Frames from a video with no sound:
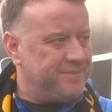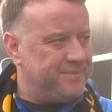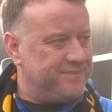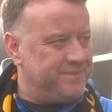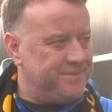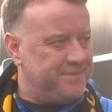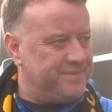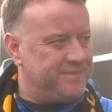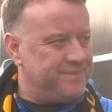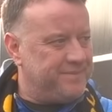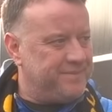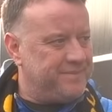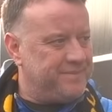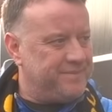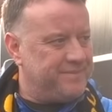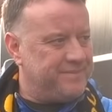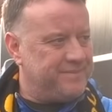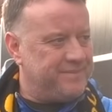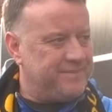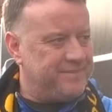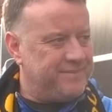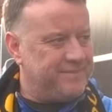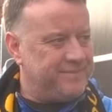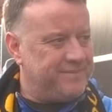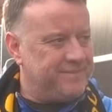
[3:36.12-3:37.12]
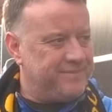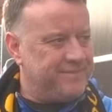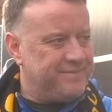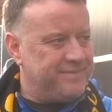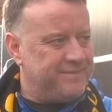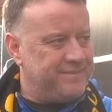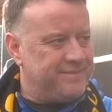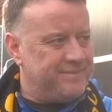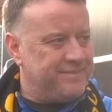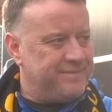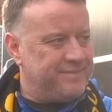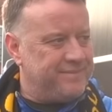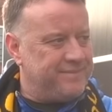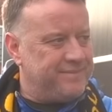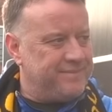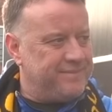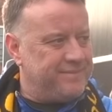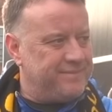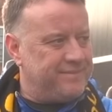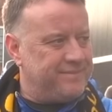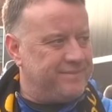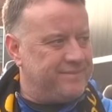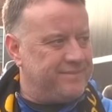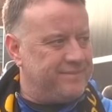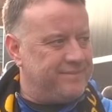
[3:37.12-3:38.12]

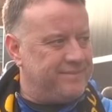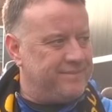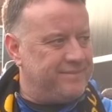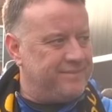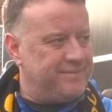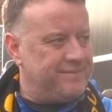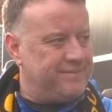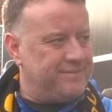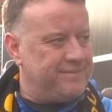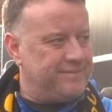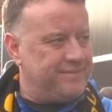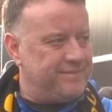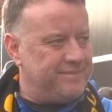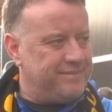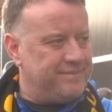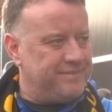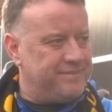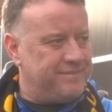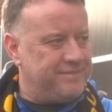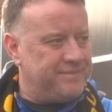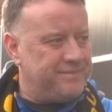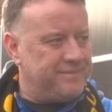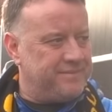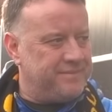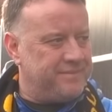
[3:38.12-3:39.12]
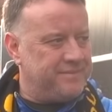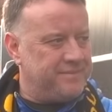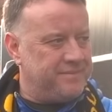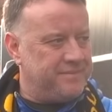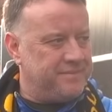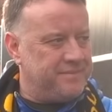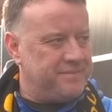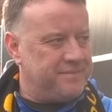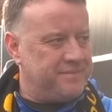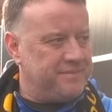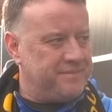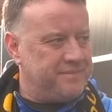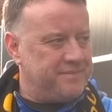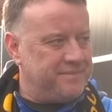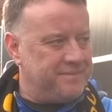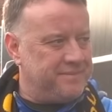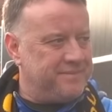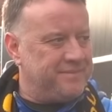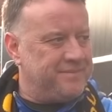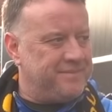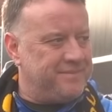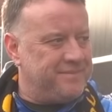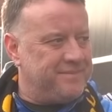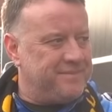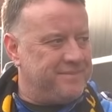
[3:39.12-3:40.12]

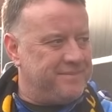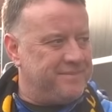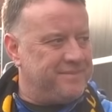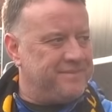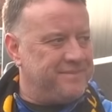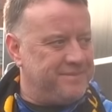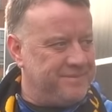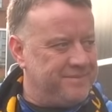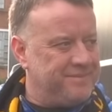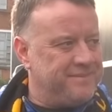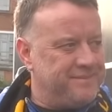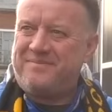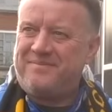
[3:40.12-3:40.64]
This person isn't speaking.